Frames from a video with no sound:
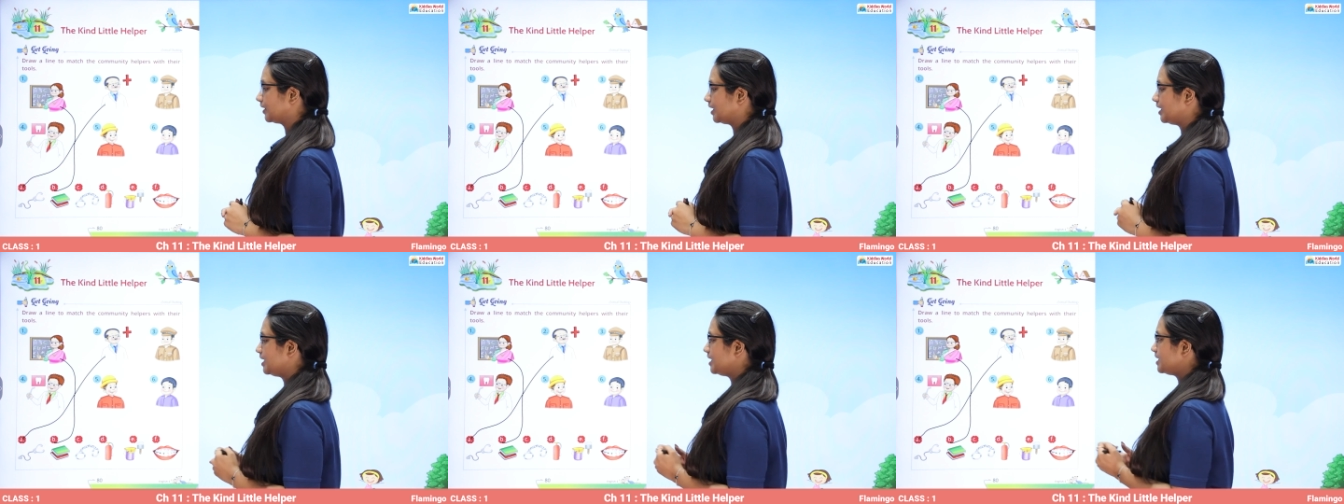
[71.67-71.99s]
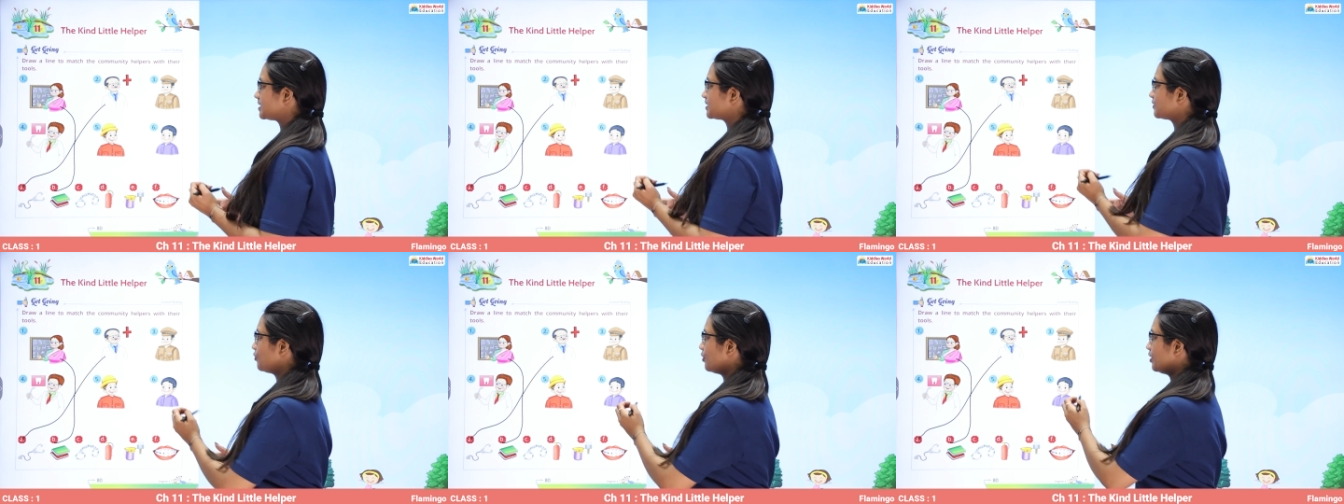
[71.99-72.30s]
He
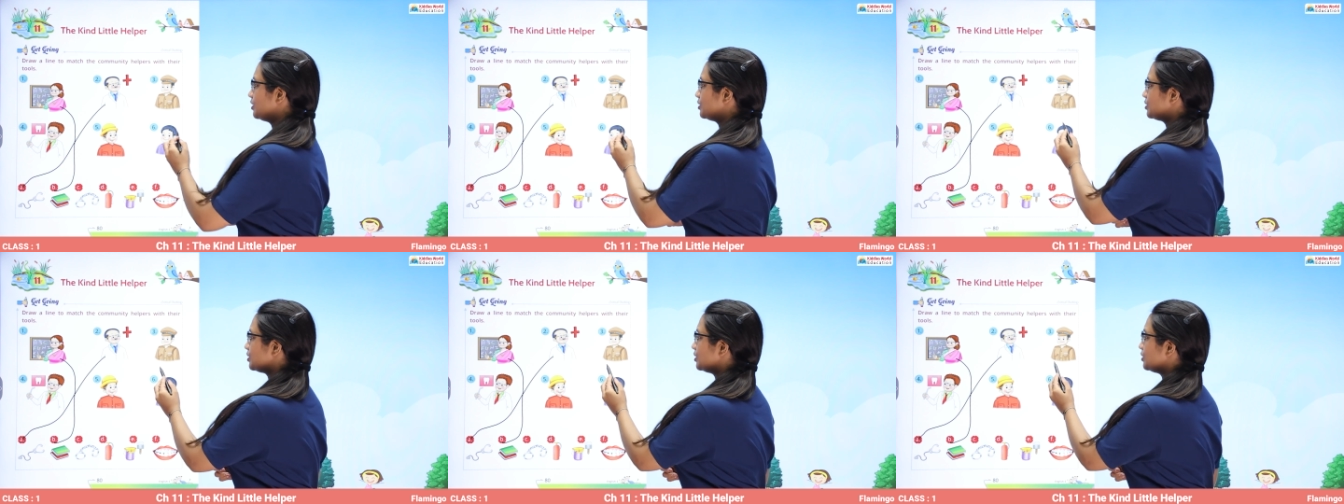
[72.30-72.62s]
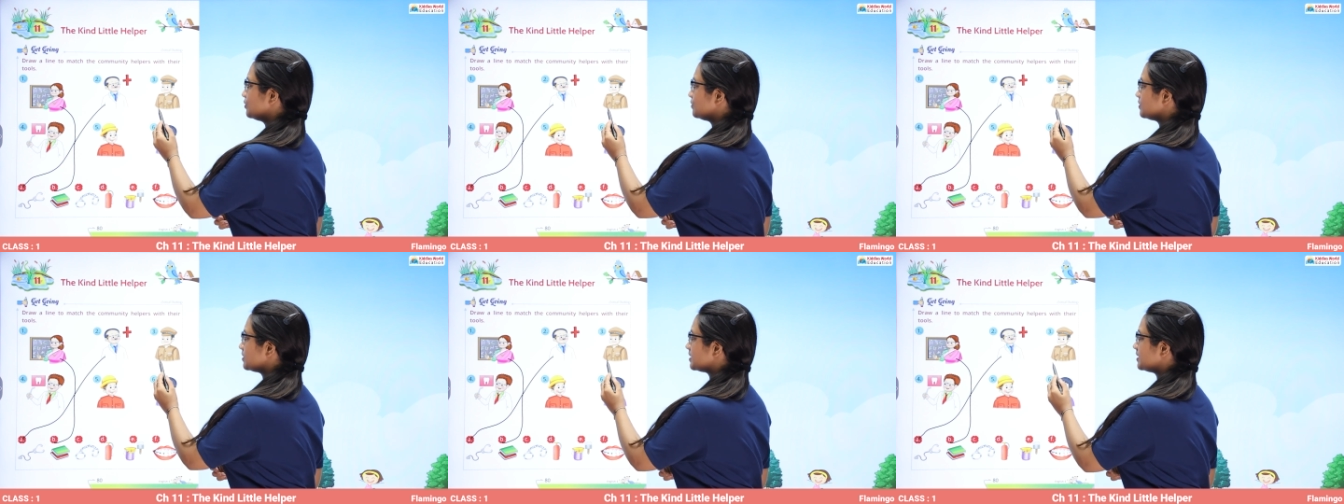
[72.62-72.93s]
is going to
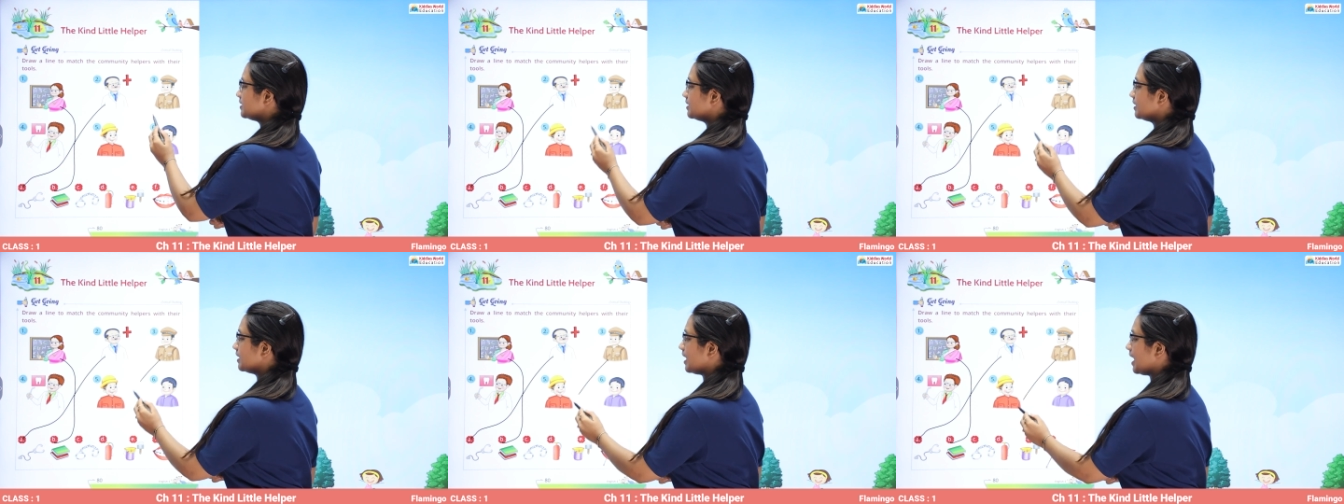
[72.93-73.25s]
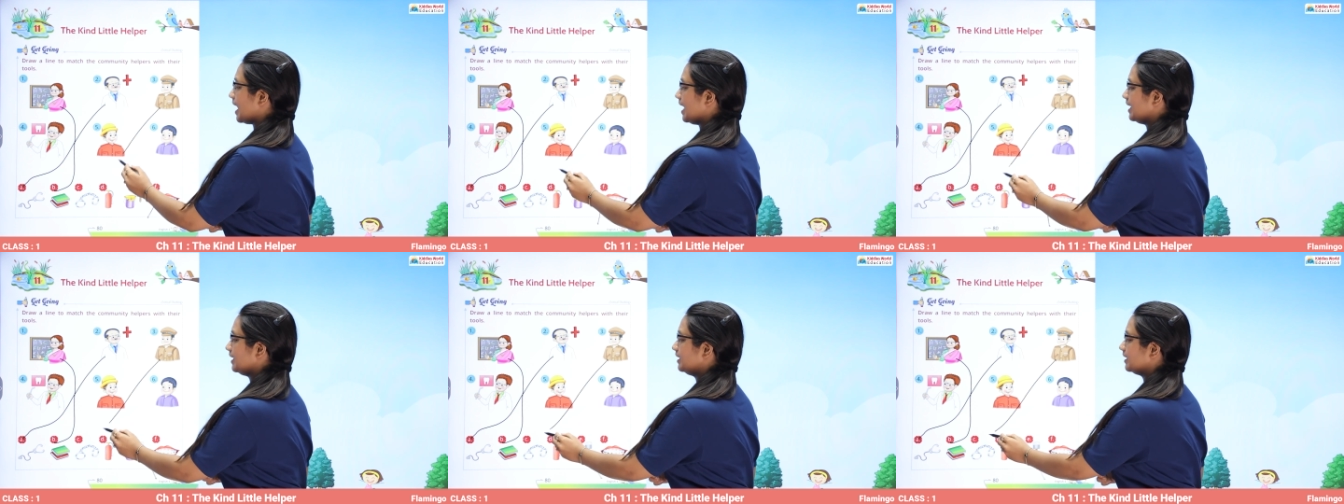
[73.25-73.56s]
use the
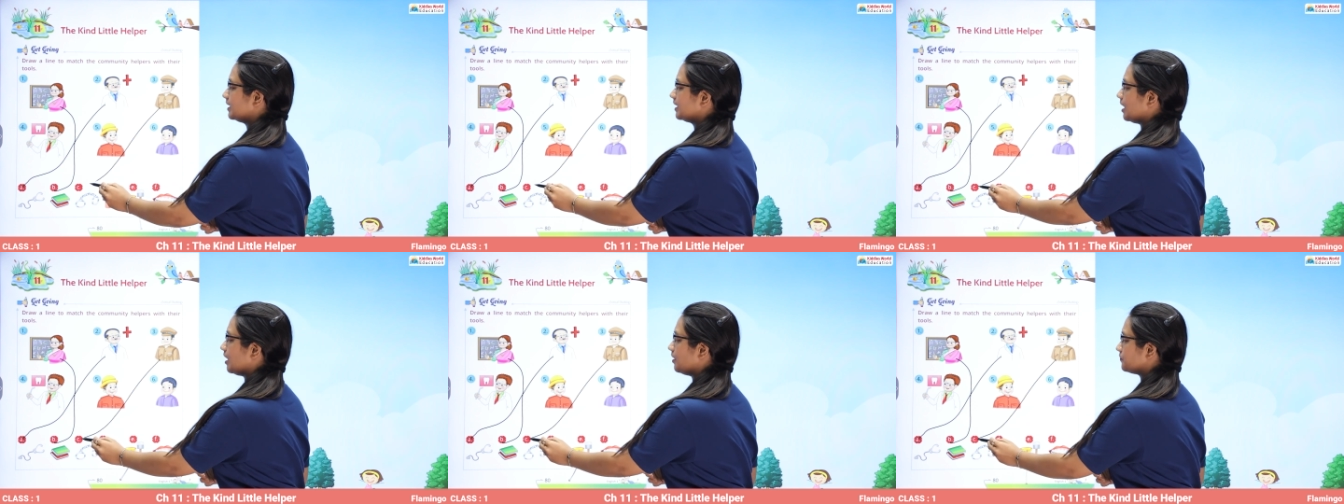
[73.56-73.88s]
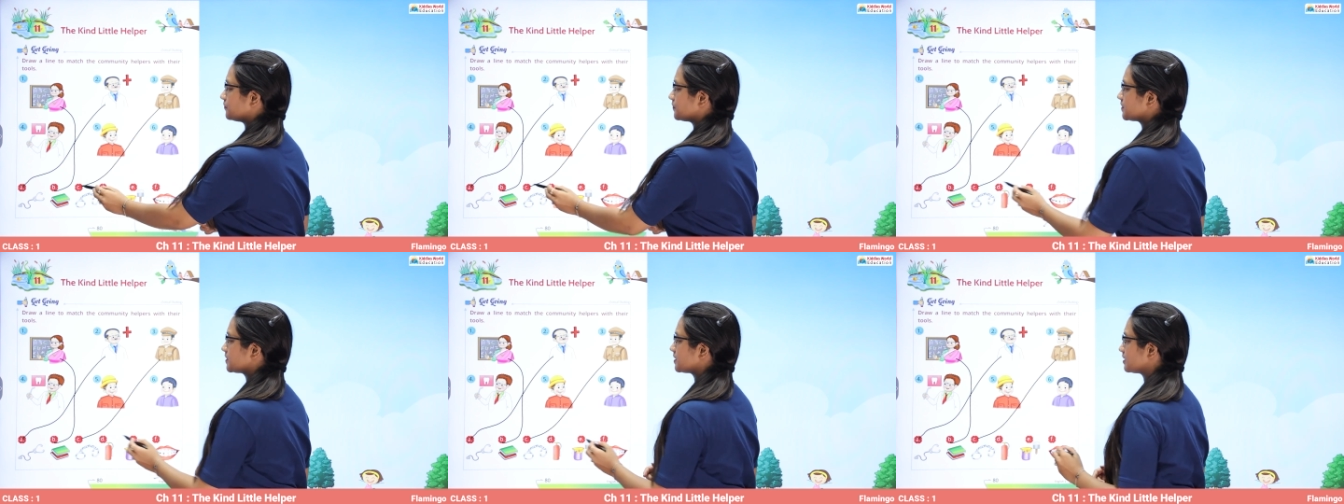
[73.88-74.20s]

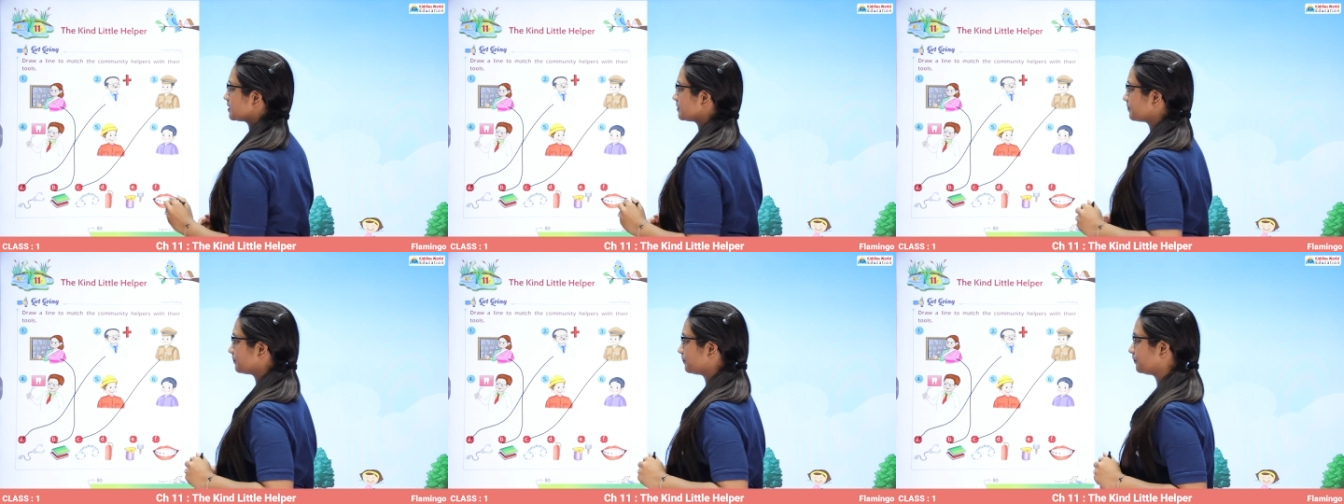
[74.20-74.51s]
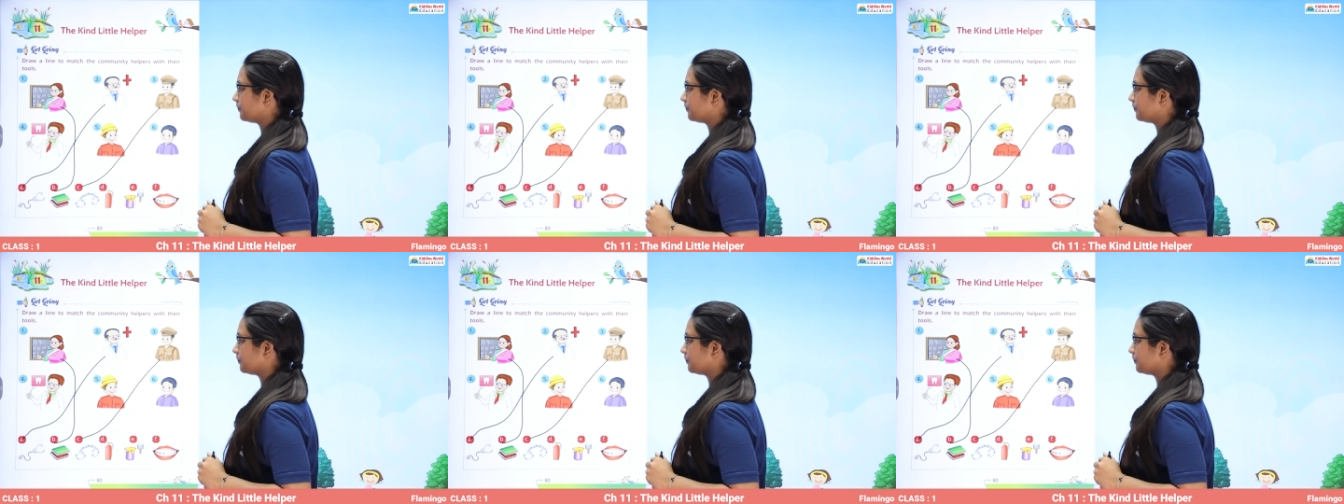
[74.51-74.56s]
handcuffs.